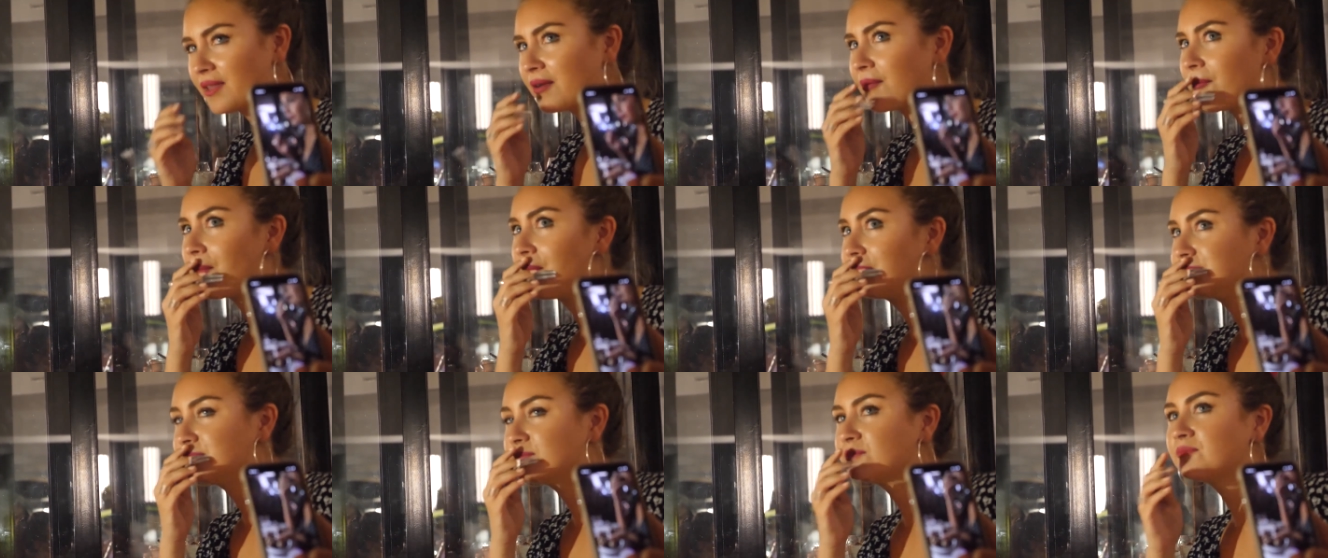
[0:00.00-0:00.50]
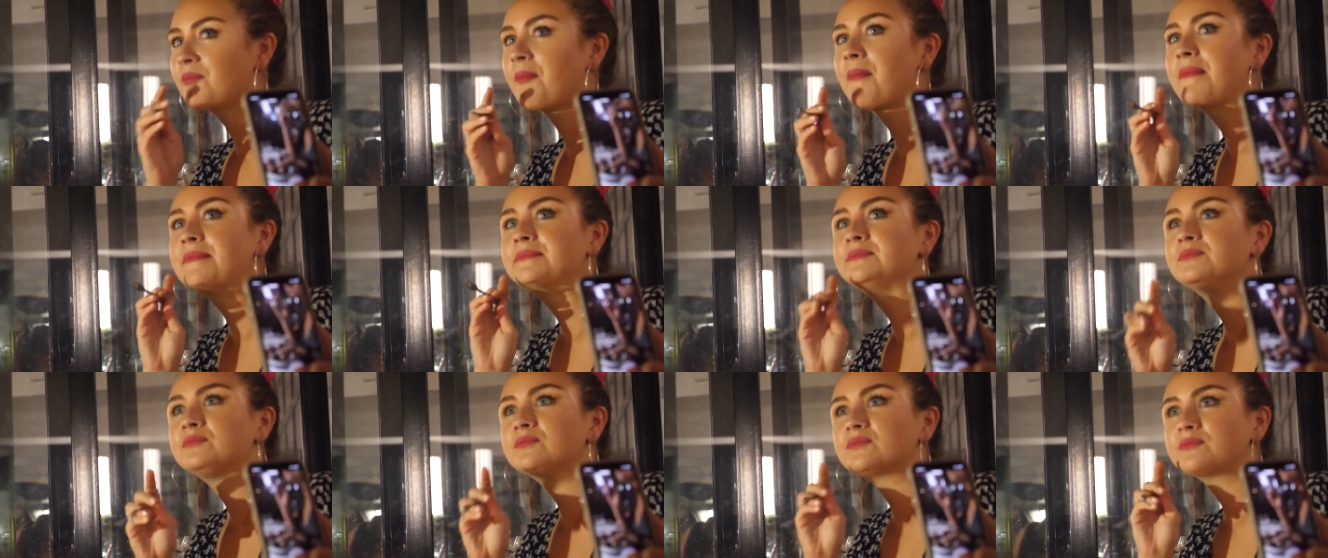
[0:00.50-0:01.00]
Chicken.
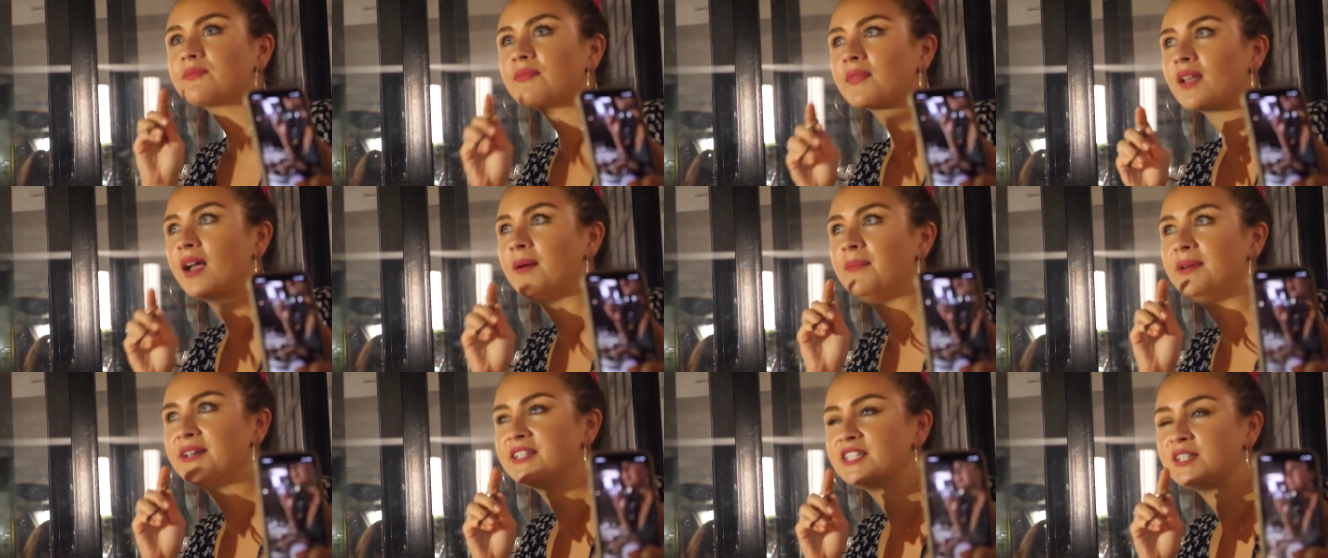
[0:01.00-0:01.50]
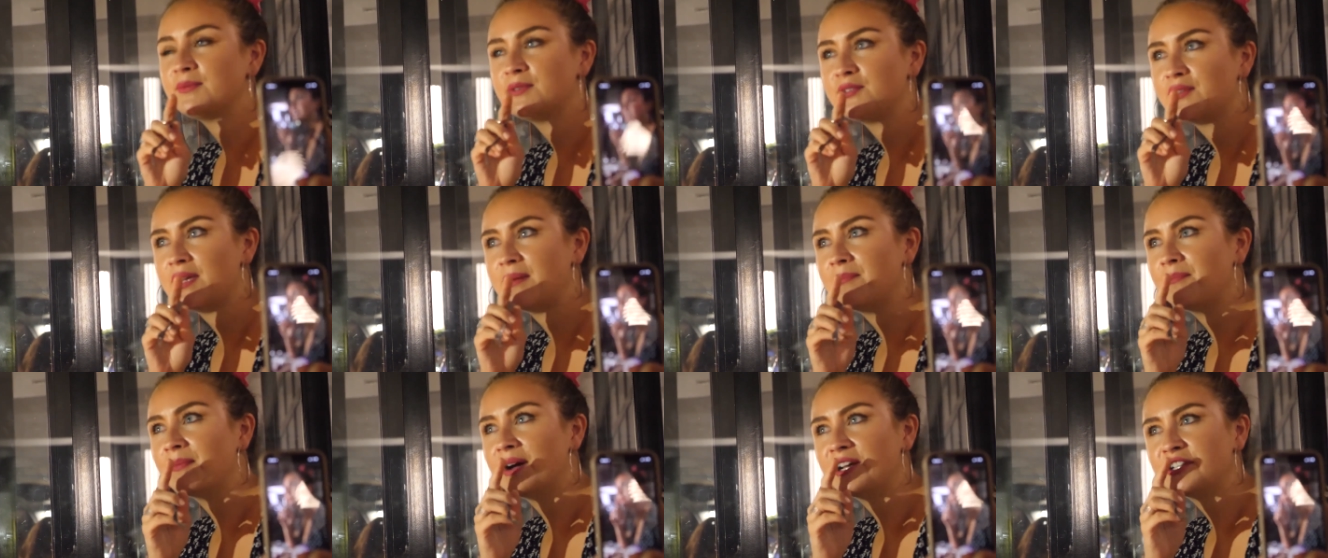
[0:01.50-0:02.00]
A mixture
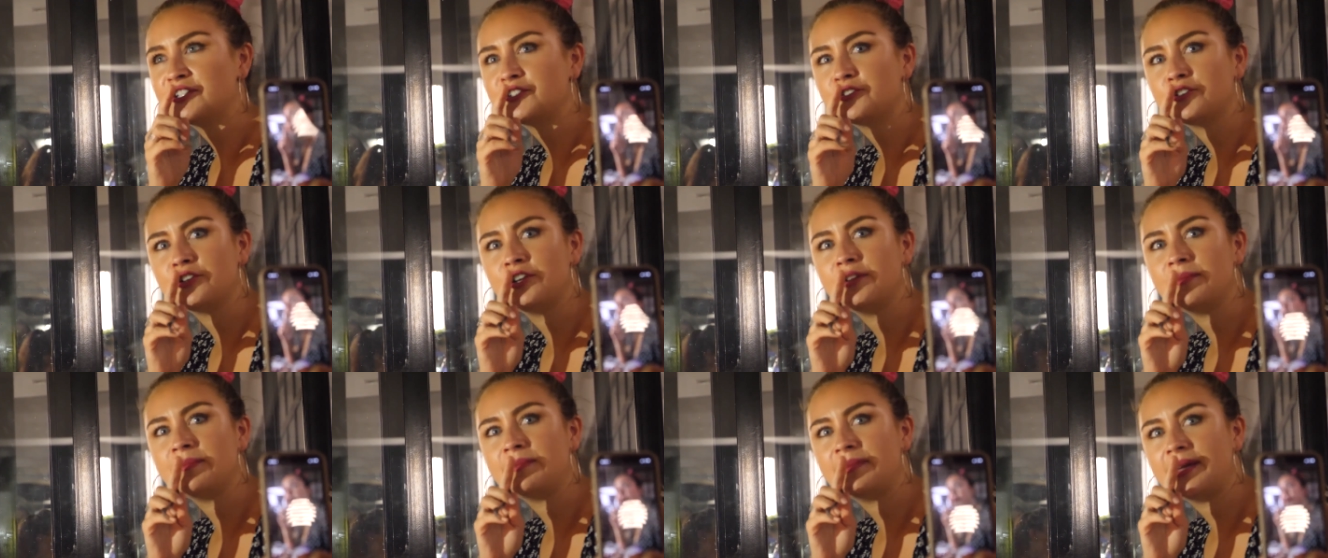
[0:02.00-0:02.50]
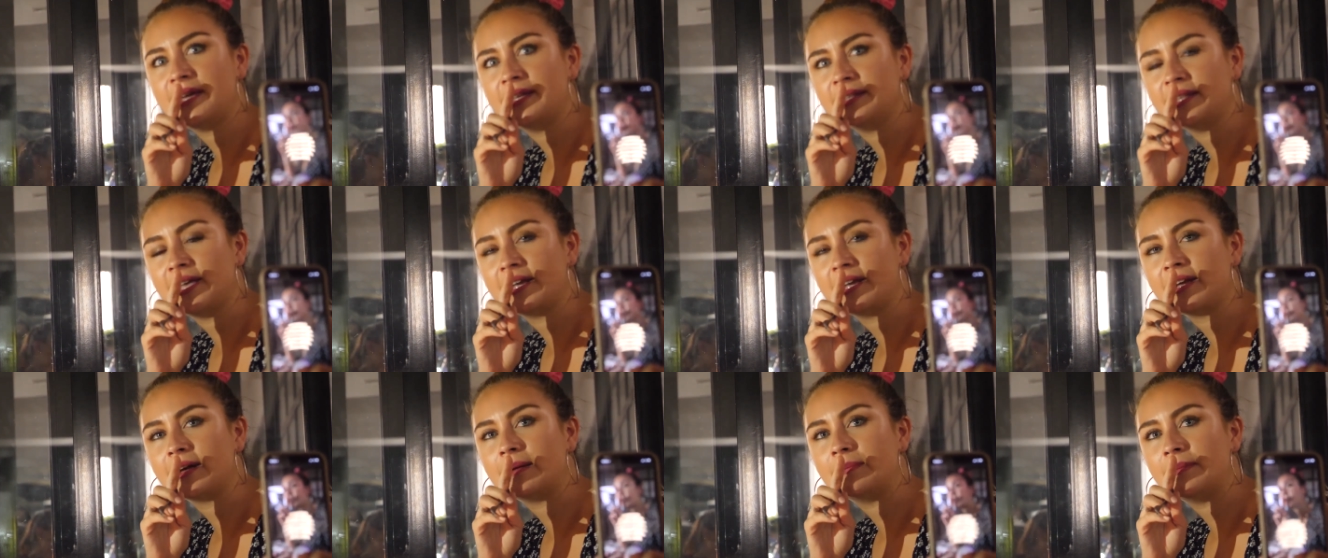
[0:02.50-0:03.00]
between mushroom and
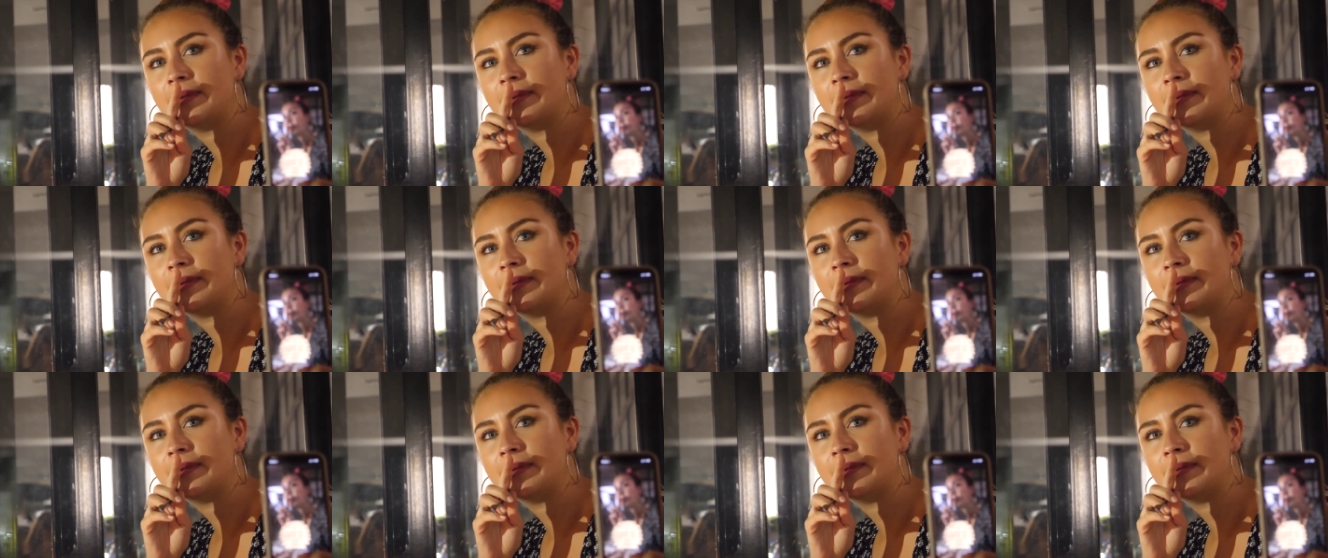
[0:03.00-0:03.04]
like a,